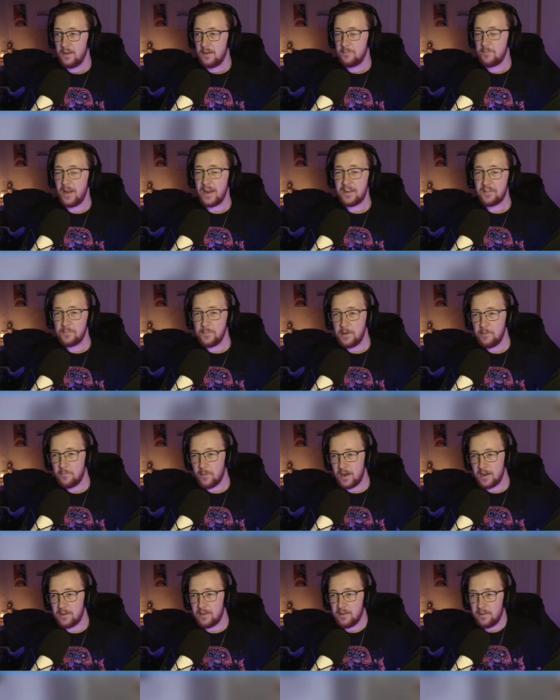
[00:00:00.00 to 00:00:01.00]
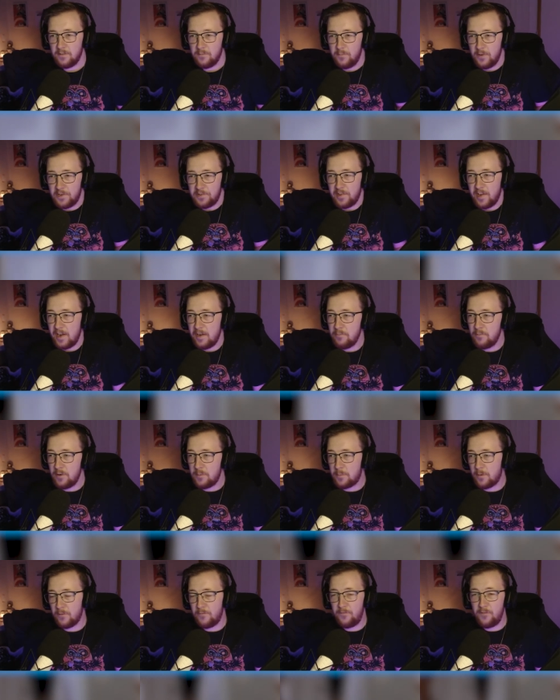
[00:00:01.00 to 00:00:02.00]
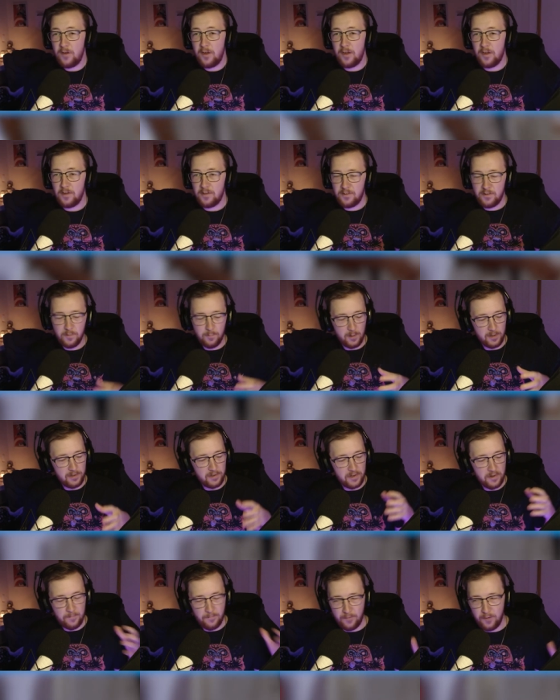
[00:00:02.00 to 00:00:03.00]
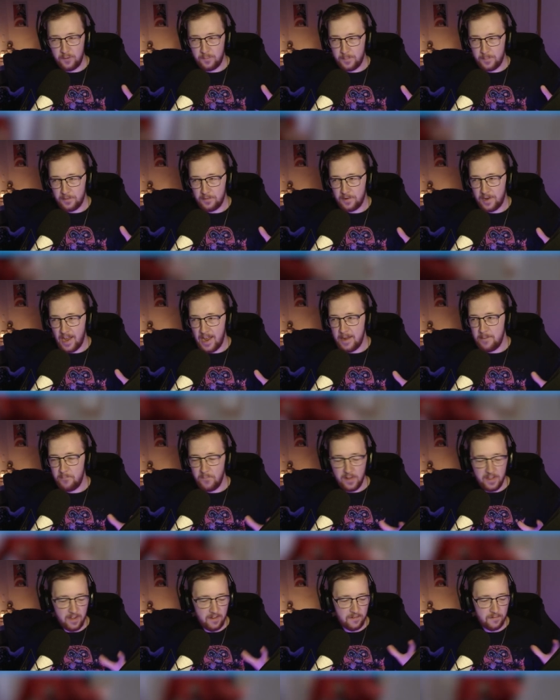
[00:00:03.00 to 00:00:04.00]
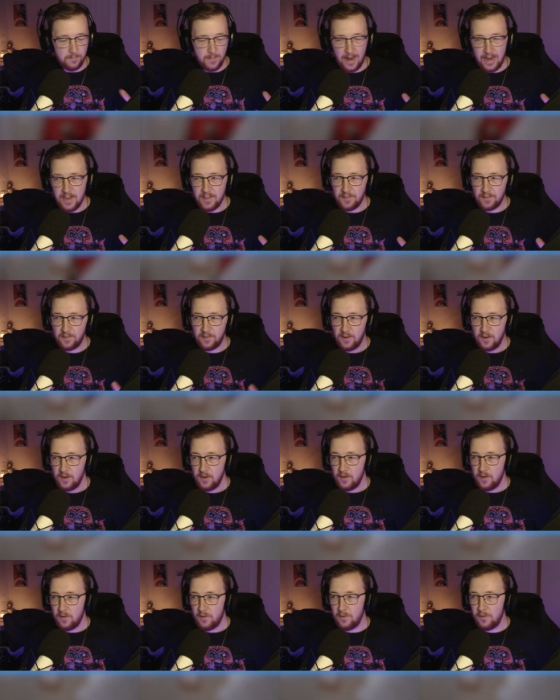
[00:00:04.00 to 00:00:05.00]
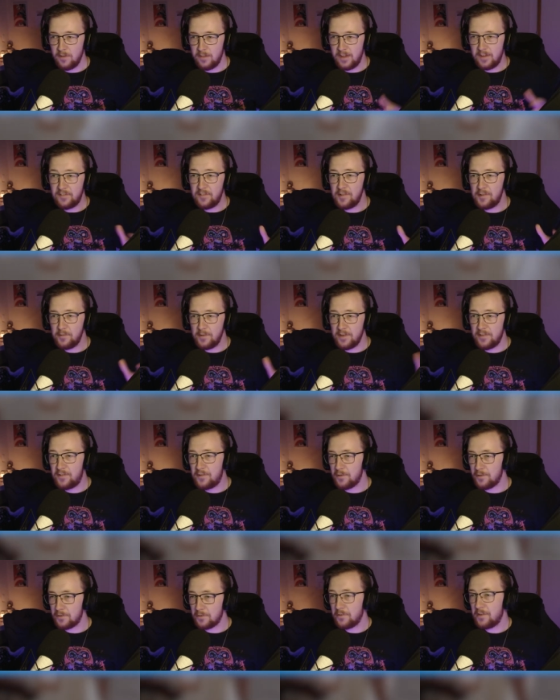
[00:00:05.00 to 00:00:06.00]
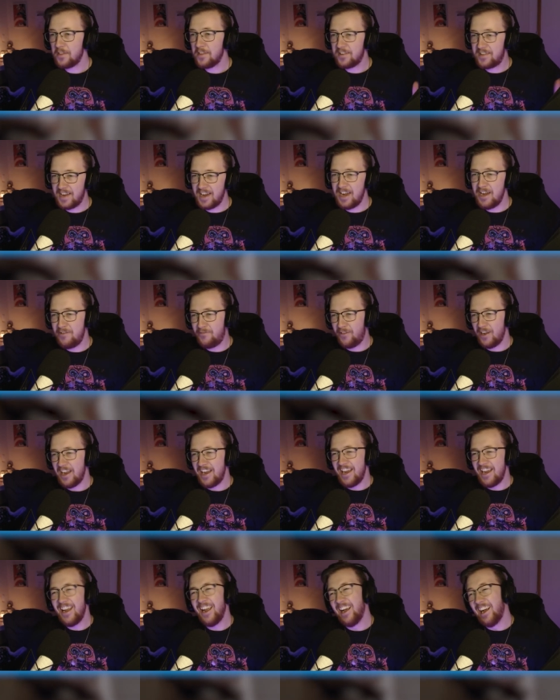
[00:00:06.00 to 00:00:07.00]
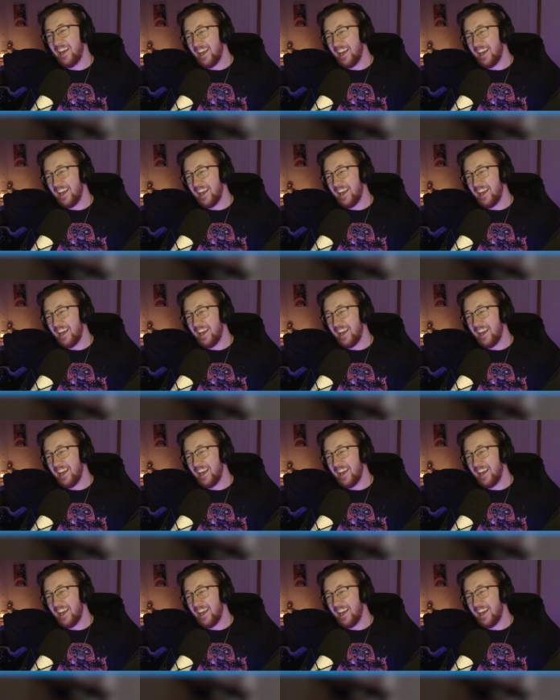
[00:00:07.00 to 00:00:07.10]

It makes me wonder which he would prefer to watch the football game with his mates or listen to his daughter on the TV.